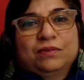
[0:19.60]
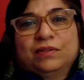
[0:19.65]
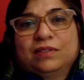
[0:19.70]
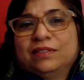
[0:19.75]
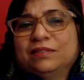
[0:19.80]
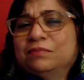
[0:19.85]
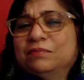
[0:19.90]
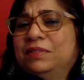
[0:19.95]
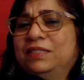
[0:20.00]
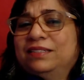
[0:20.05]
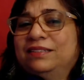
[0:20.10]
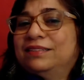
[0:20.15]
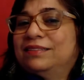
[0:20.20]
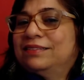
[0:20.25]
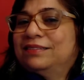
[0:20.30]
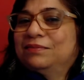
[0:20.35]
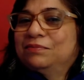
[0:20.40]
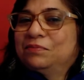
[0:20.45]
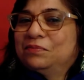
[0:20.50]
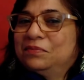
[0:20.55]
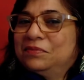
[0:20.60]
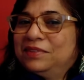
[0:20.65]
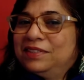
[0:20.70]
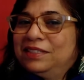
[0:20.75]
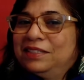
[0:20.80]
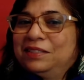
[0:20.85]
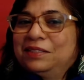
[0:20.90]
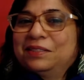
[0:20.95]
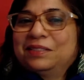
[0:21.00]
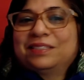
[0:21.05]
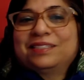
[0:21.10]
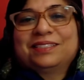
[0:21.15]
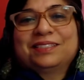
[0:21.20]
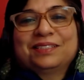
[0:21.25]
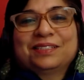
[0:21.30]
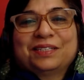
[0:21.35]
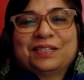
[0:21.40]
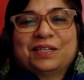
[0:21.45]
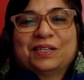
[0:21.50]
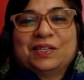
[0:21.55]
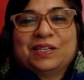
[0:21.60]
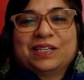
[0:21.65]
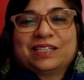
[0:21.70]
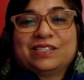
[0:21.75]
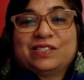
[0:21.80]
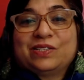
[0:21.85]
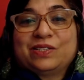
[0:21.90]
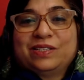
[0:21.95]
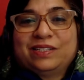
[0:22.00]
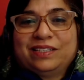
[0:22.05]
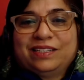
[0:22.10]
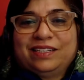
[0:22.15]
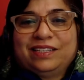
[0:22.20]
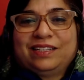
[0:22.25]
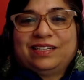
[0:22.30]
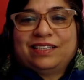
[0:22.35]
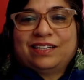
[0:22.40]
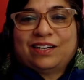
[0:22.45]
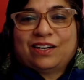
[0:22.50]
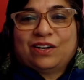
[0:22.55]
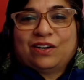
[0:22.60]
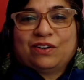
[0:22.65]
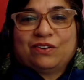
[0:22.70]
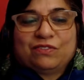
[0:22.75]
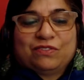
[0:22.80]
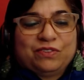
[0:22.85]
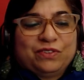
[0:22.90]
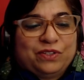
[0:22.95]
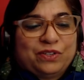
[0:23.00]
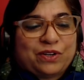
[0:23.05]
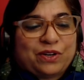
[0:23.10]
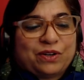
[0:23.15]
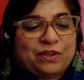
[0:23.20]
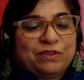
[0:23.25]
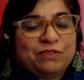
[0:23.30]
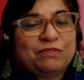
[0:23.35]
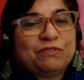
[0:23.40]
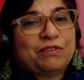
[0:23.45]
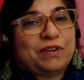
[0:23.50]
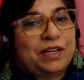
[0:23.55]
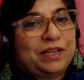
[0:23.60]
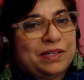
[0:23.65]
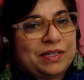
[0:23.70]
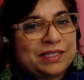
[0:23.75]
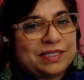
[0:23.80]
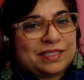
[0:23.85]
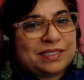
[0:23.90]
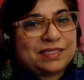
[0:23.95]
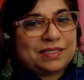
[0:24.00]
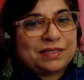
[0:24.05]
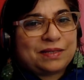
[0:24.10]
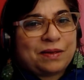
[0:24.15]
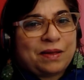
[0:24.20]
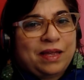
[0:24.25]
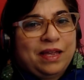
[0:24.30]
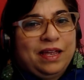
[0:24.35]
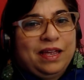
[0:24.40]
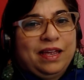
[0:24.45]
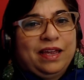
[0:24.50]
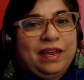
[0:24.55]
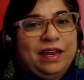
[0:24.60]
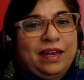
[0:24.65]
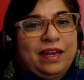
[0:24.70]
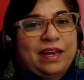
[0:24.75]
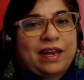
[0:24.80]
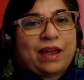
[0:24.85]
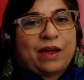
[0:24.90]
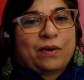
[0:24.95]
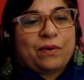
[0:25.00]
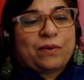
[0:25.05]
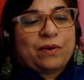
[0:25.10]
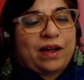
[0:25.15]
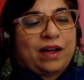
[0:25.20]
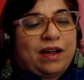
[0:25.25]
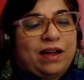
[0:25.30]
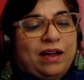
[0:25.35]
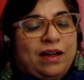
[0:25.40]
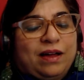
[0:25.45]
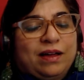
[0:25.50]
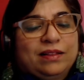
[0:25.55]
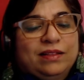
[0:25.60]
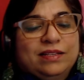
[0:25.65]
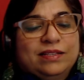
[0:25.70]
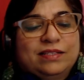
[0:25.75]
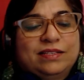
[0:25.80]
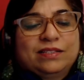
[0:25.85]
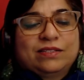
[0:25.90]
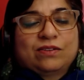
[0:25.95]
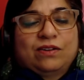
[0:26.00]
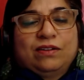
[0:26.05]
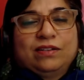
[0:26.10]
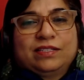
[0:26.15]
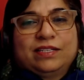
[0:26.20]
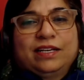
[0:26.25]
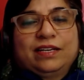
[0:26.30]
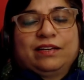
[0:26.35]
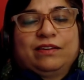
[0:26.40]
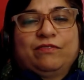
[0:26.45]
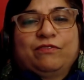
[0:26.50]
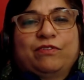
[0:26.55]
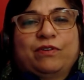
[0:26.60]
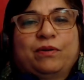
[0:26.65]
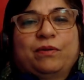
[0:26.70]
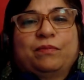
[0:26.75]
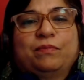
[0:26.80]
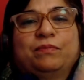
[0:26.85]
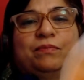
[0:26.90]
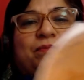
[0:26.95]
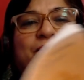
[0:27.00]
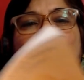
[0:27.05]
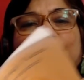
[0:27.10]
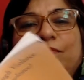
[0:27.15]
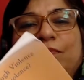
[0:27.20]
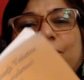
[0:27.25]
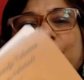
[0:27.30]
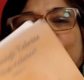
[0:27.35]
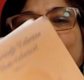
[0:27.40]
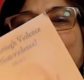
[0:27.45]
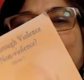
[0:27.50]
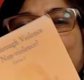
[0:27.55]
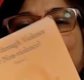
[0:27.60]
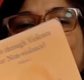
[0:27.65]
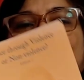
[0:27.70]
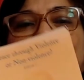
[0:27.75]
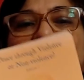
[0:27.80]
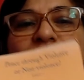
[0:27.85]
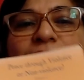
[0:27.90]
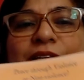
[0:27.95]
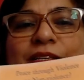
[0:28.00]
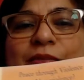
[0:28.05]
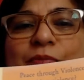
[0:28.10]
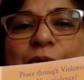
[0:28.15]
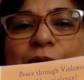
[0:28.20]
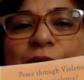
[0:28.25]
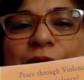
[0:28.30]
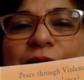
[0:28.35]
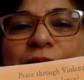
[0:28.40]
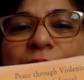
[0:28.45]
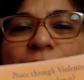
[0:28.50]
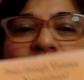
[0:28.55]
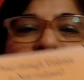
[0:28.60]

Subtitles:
Well, peace is kind of like a journey of non-violence. Now, this is all taken from this book,